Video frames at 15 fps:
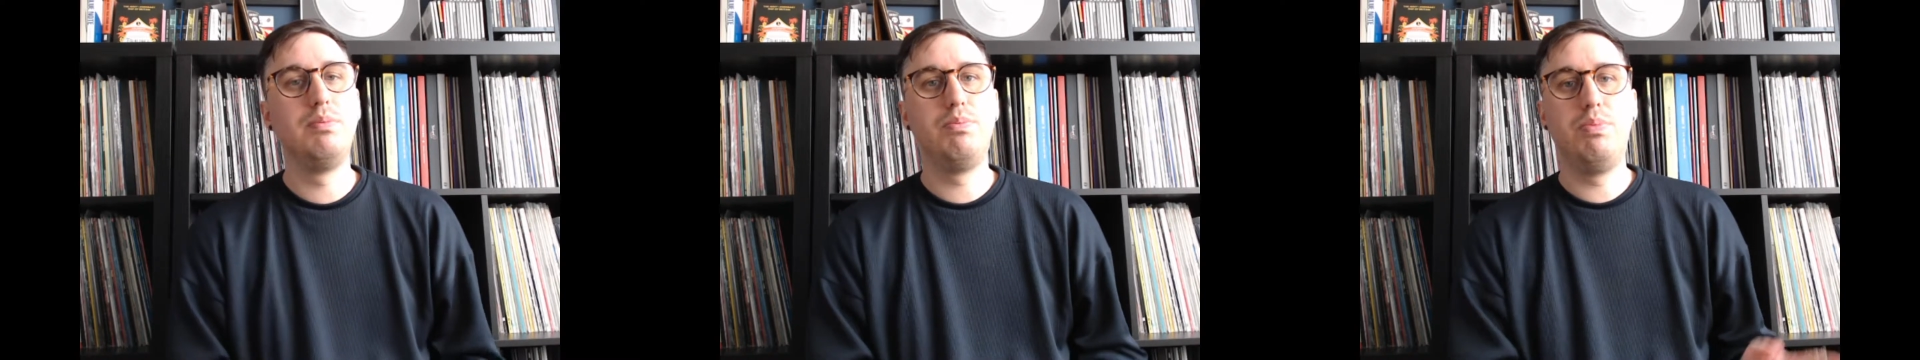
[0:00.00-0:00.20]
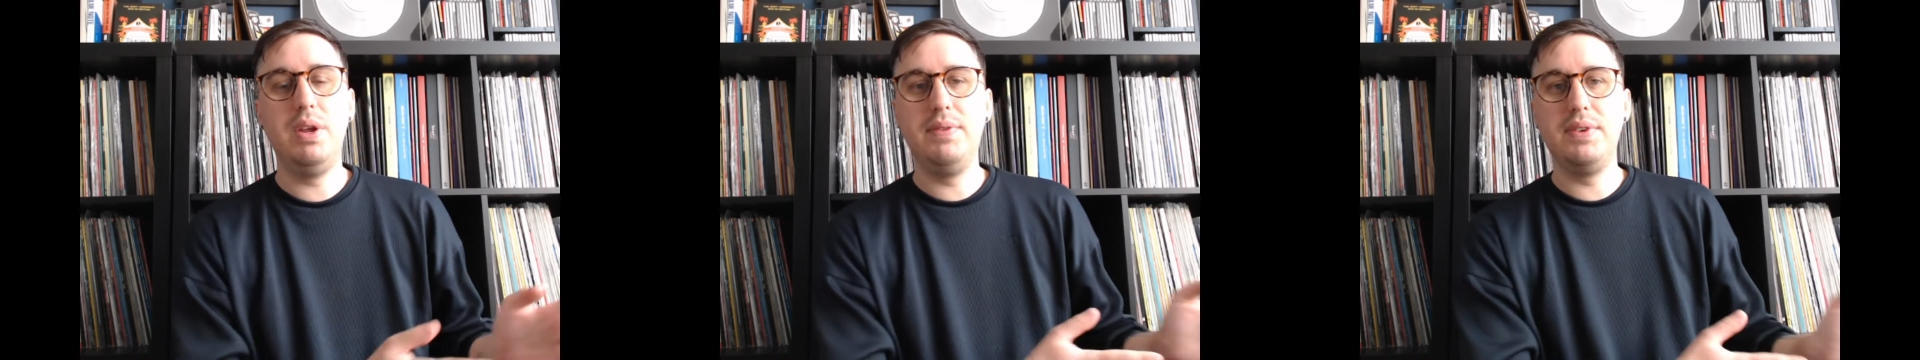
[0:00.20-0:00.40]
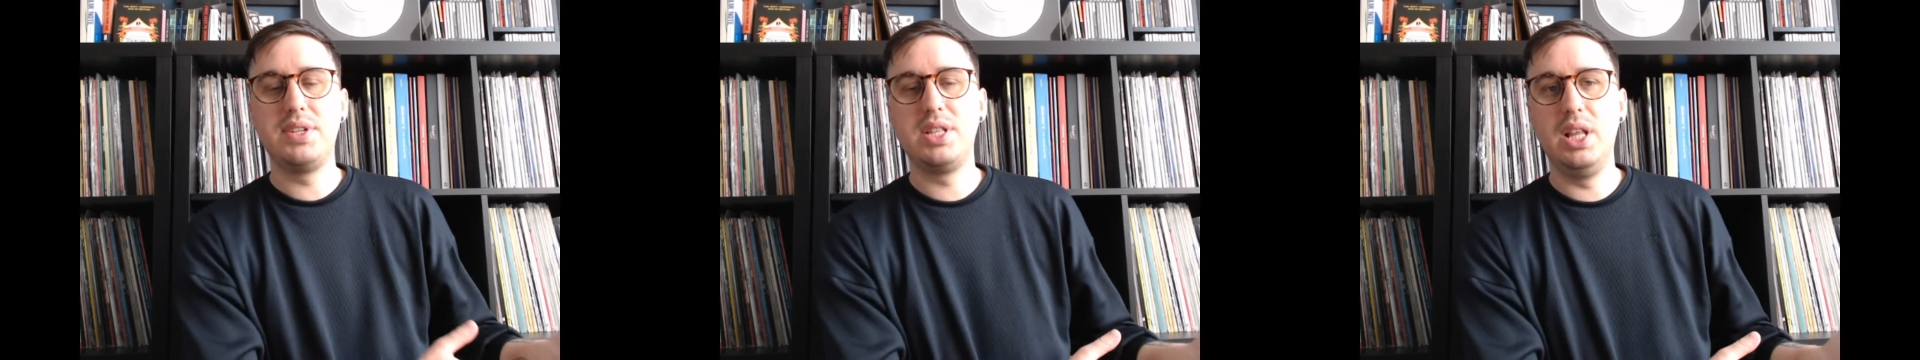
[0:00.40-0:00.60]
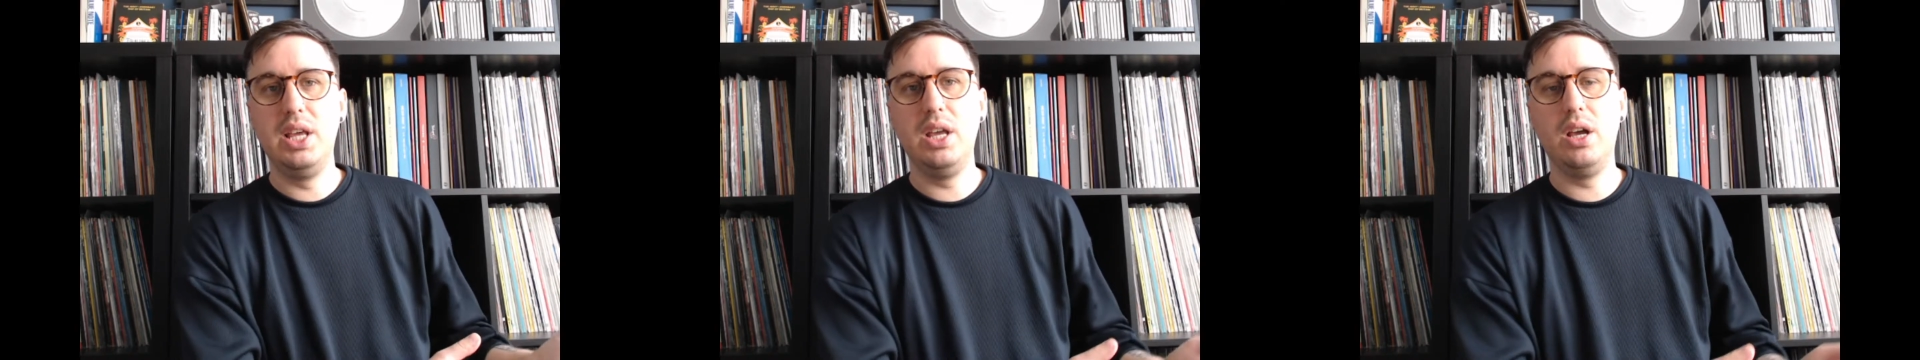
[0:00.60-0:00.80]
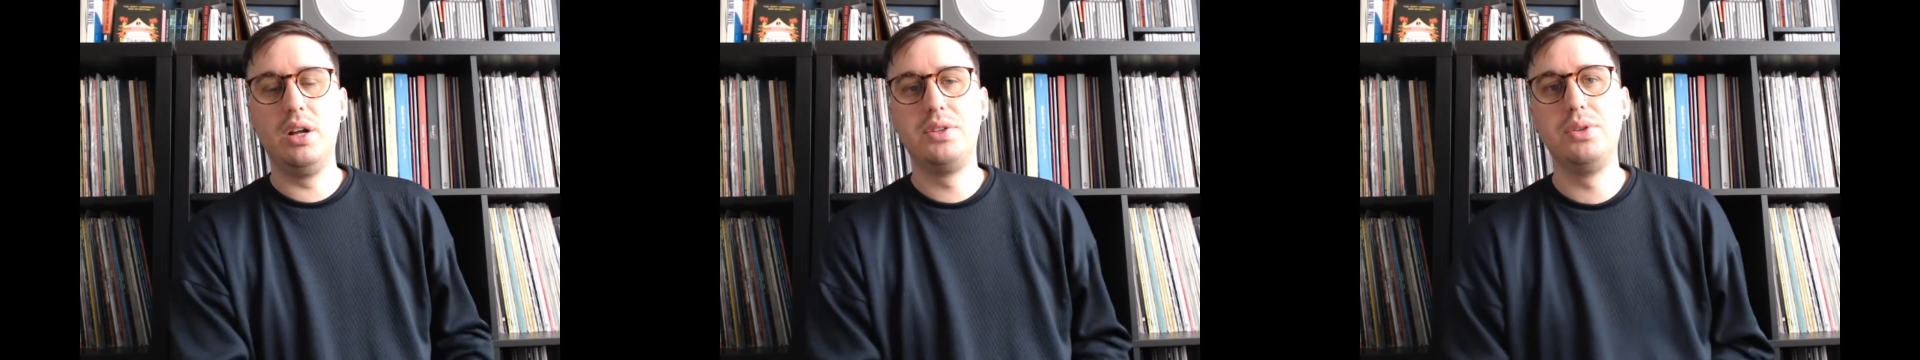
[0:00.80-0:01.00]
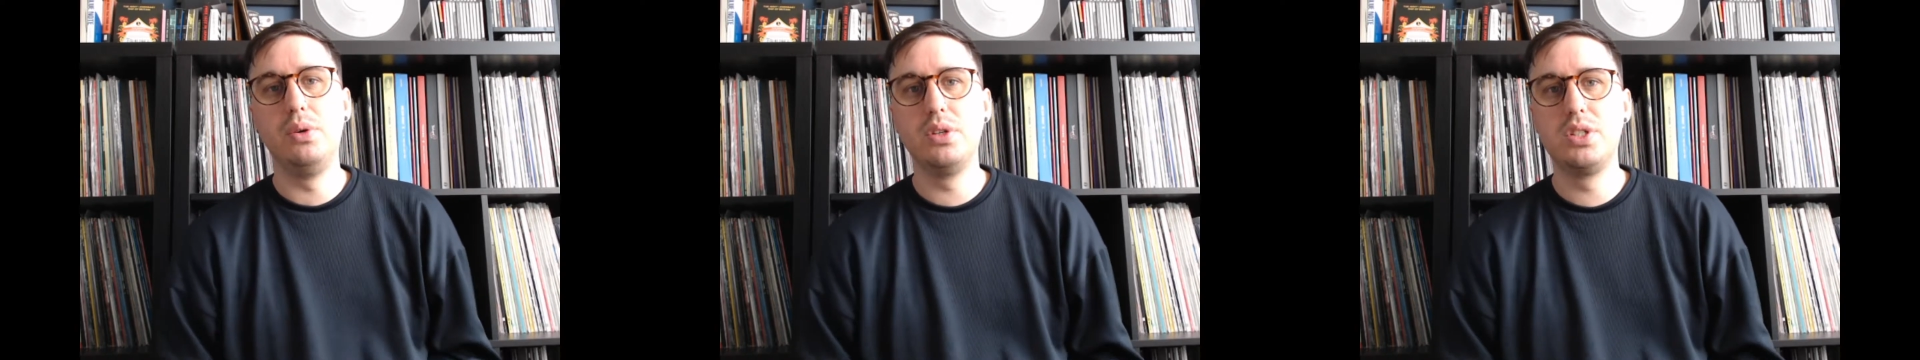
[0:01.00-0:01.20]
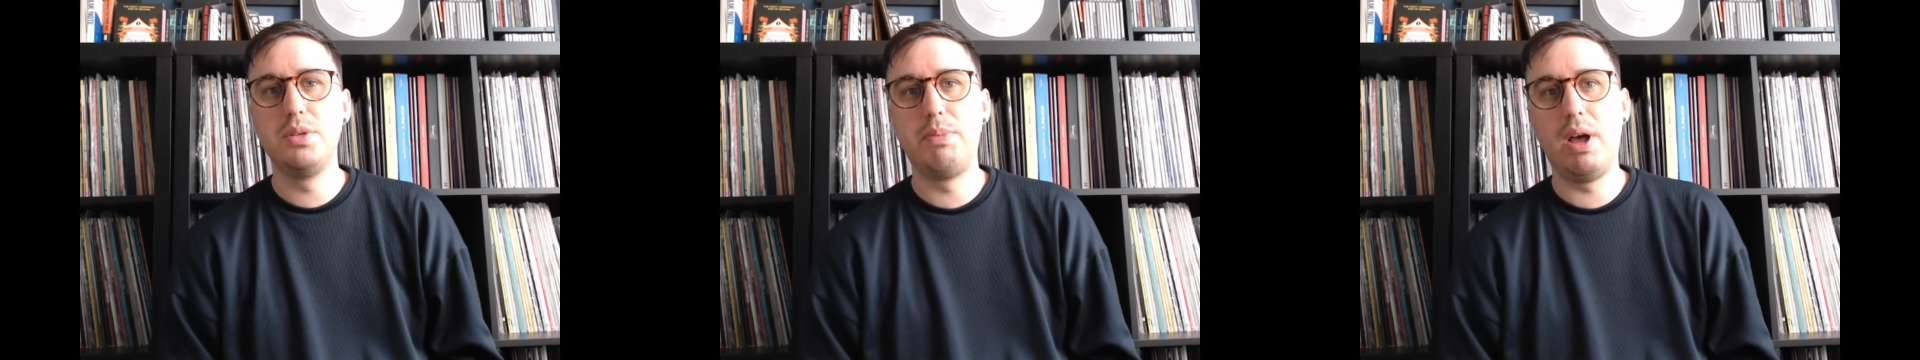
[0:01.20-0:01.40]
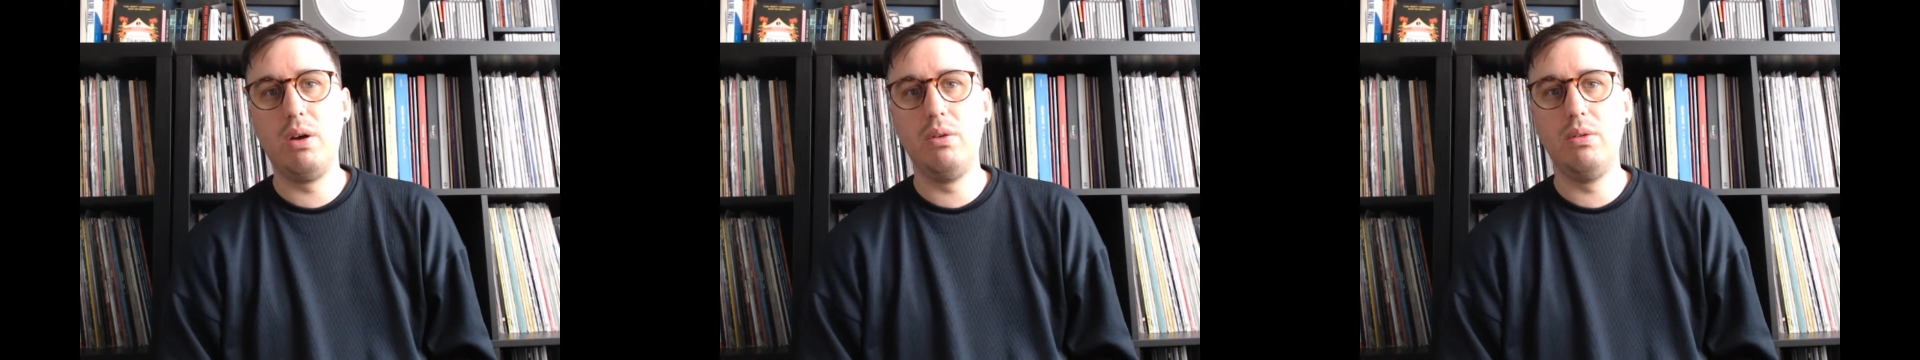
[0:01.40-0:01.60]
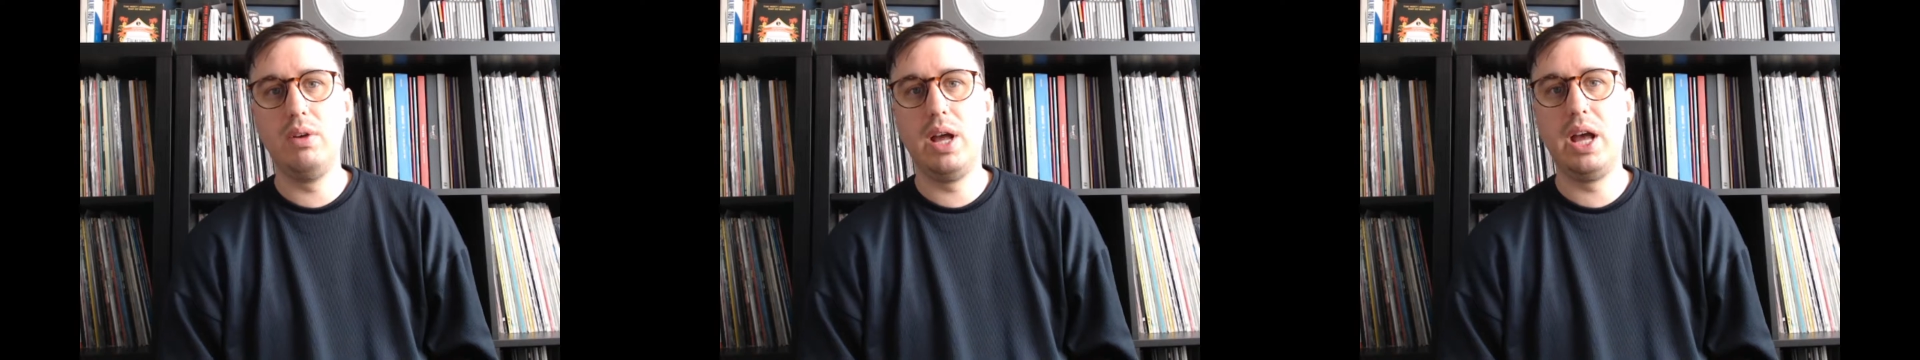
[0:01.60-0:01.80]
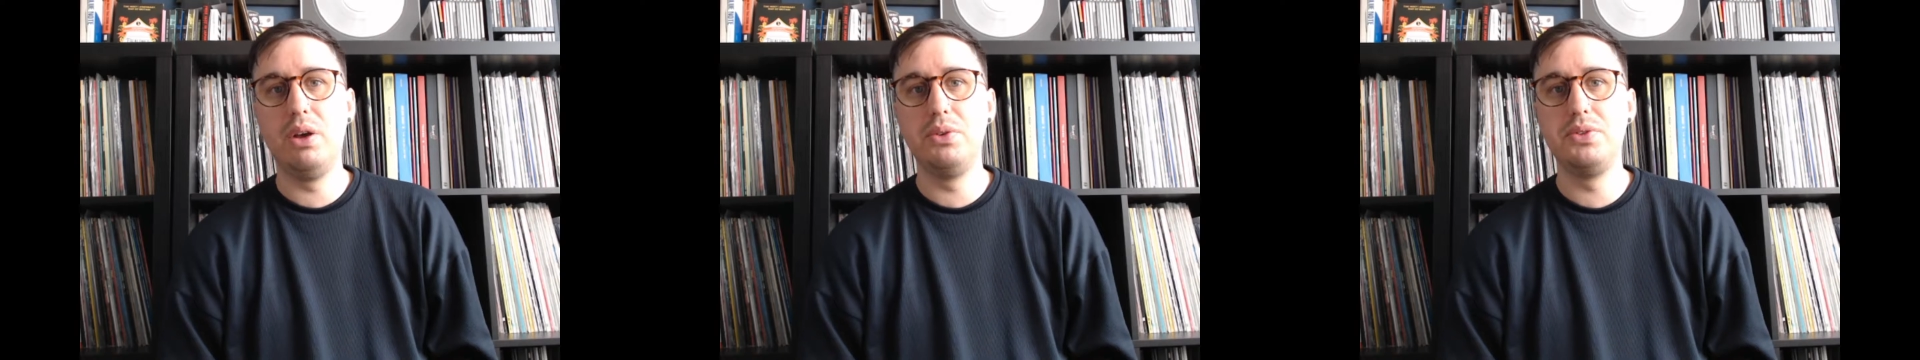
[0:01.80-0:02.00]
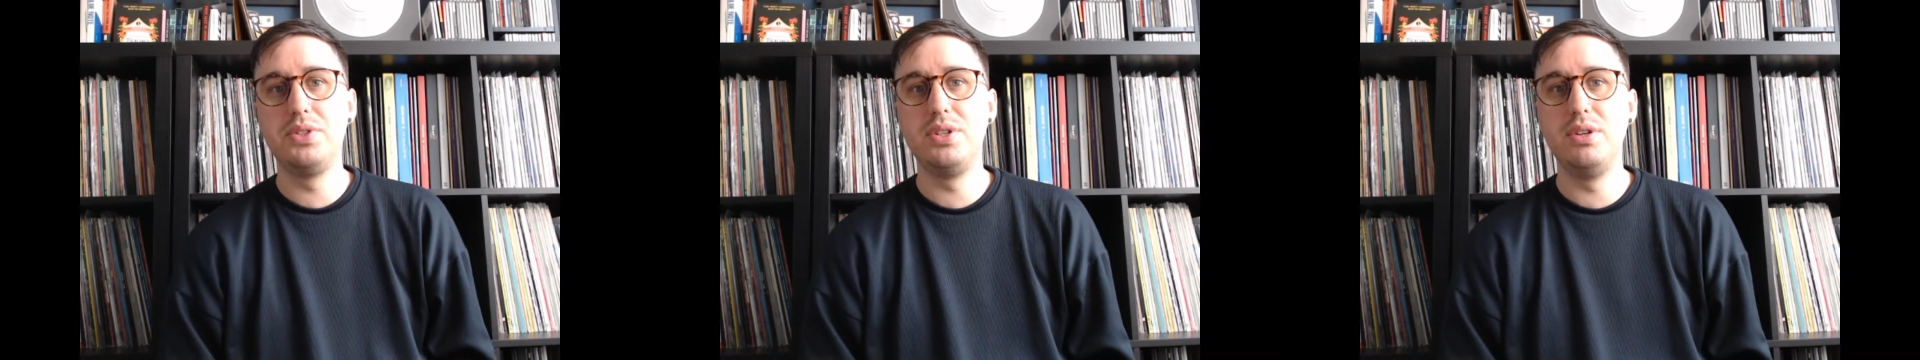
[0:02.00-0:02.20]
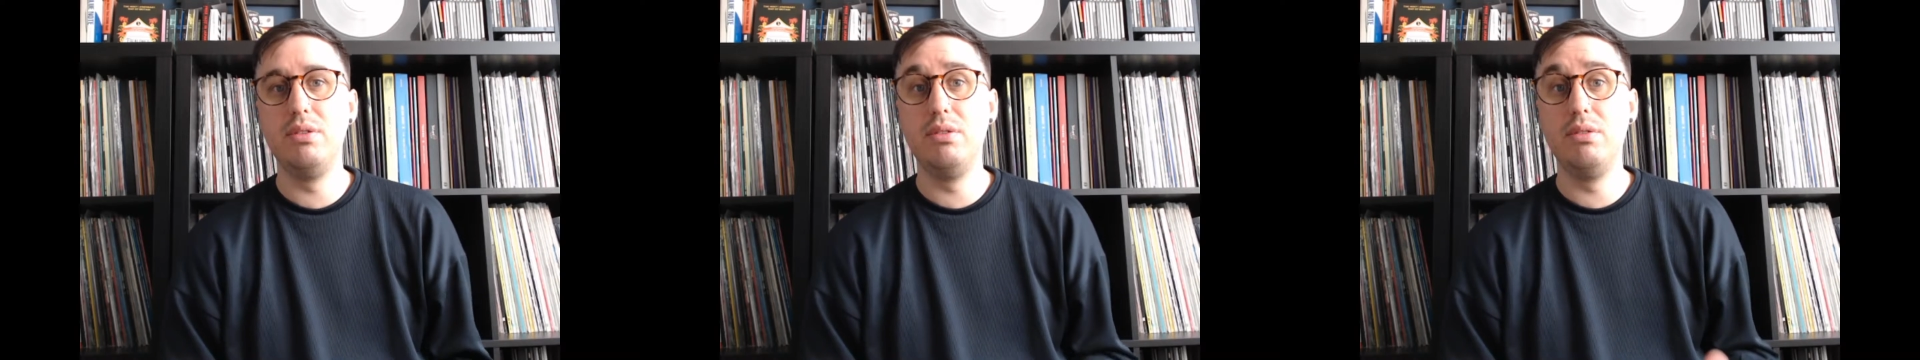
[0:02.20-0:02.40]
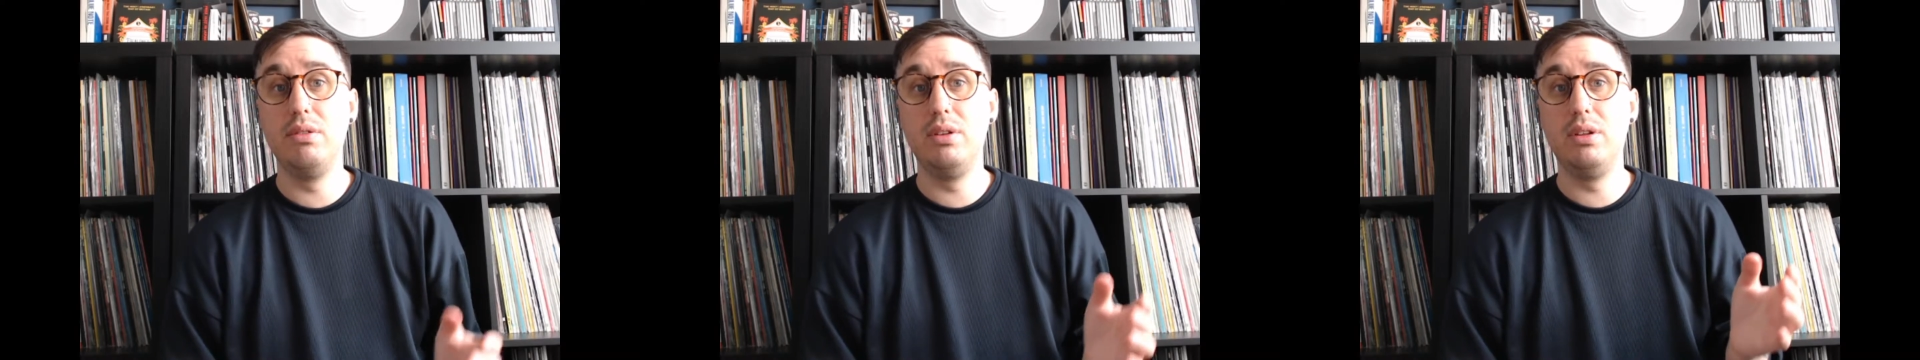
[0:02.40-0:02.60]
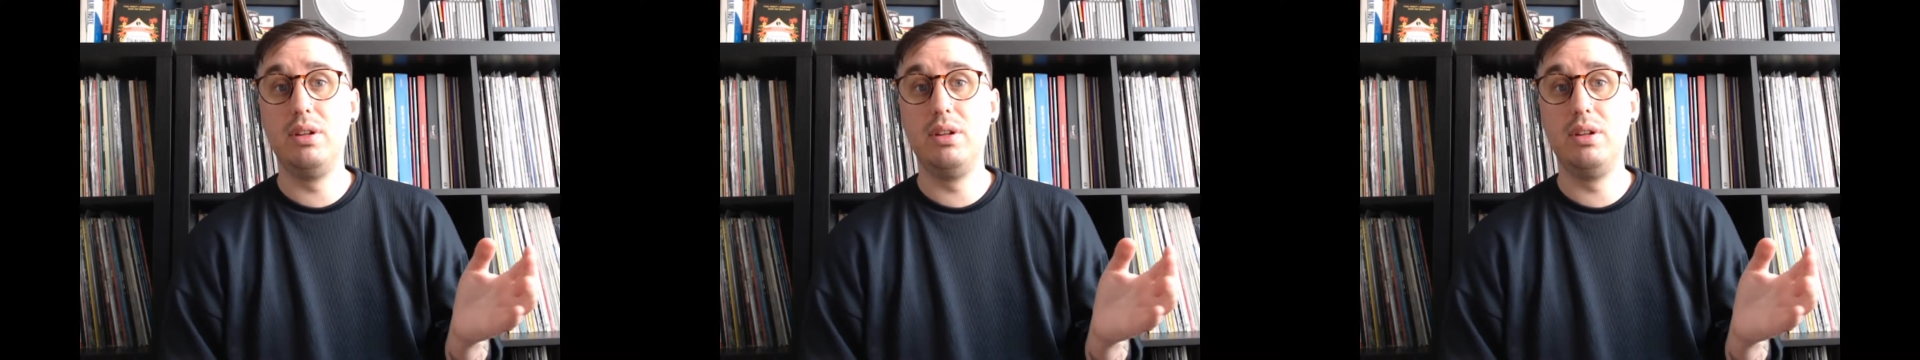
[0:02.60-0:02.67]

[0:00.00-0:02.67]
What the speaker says: previously I talked about how to